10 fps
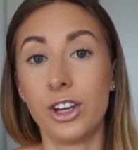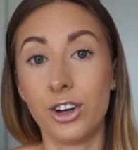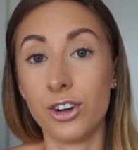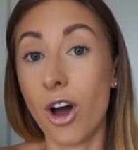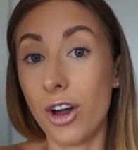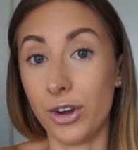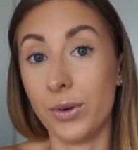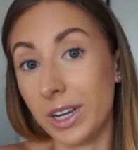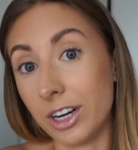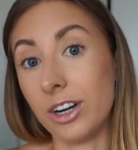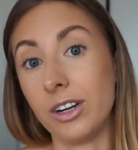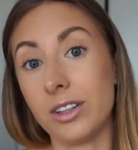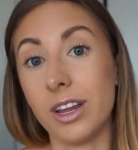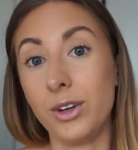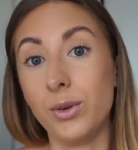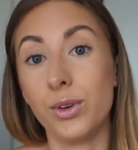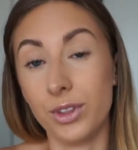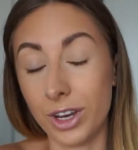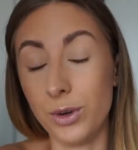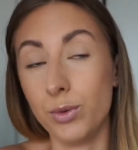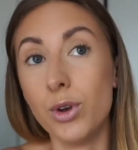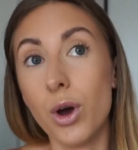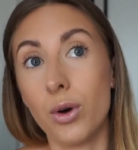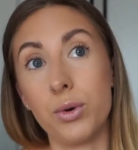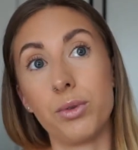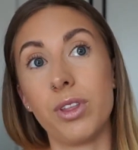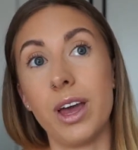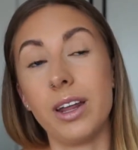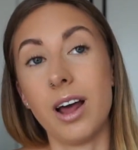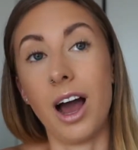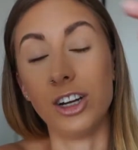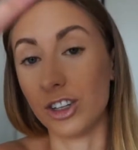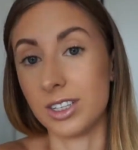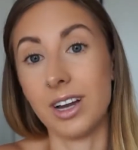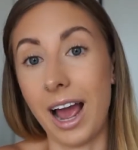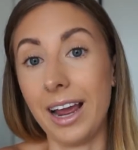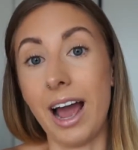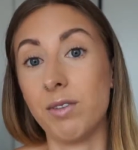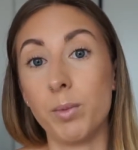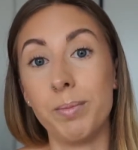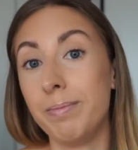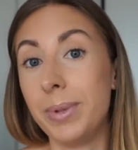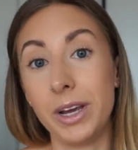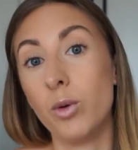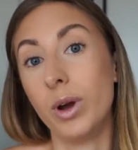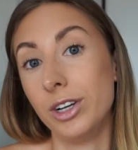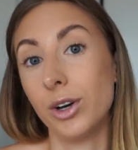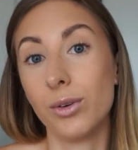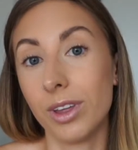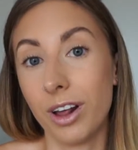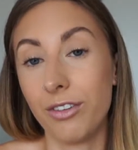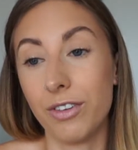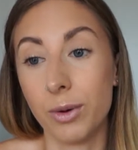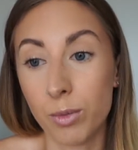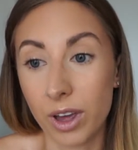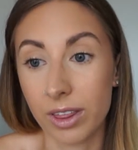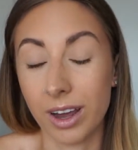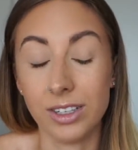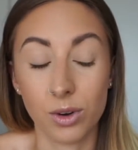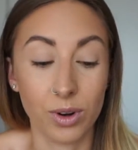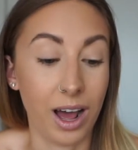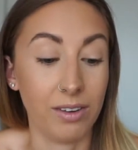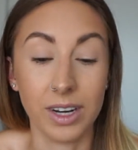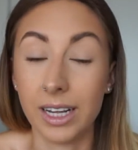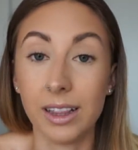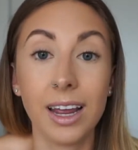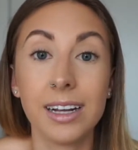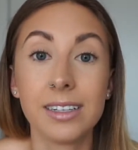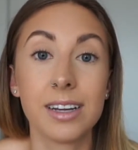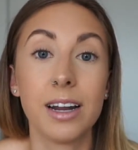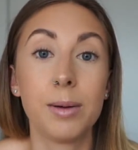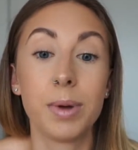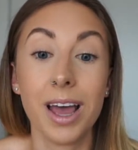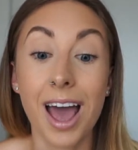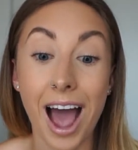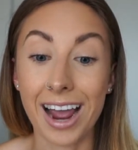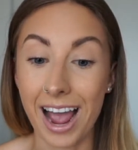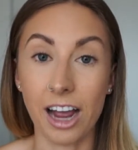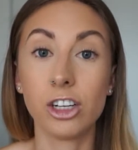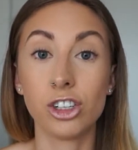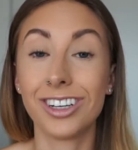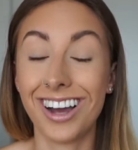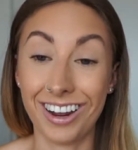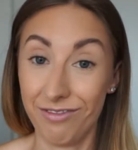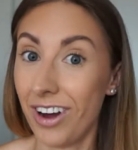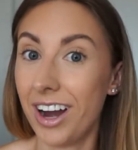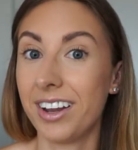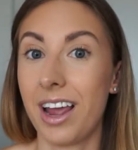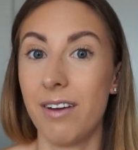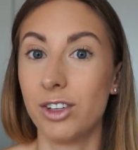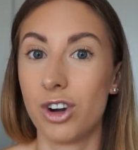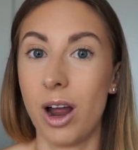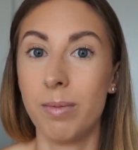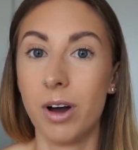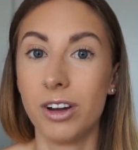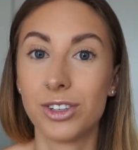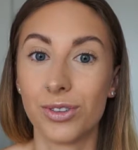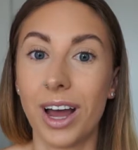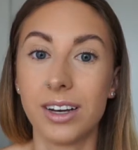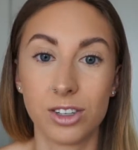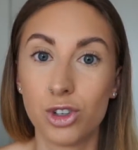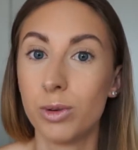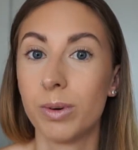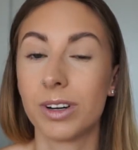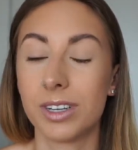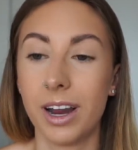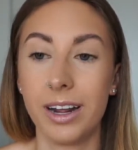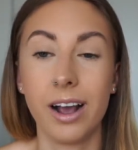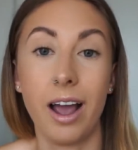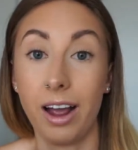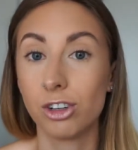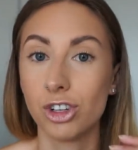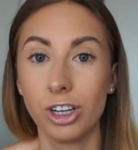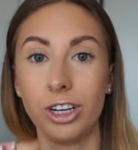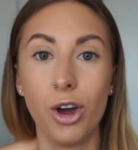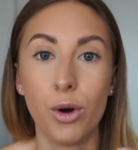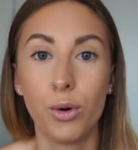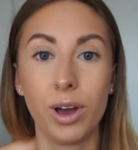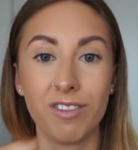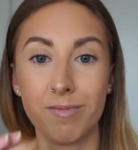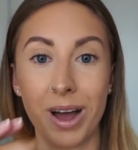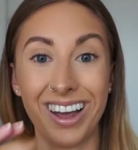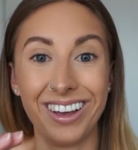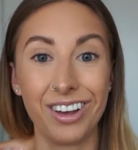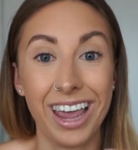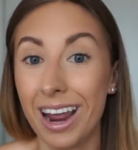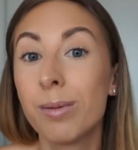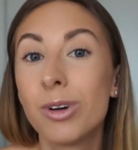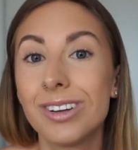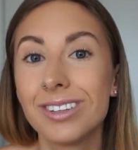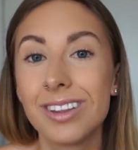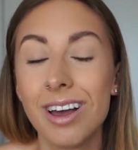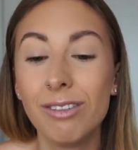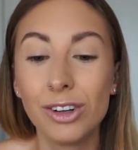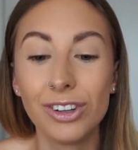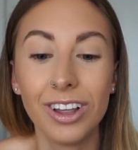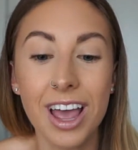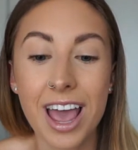you're not new here, then you know that I have a big window that I film with. I don't have any lighting set up. I finally have a tripod, so that's super exciting. I actually know if my camera is level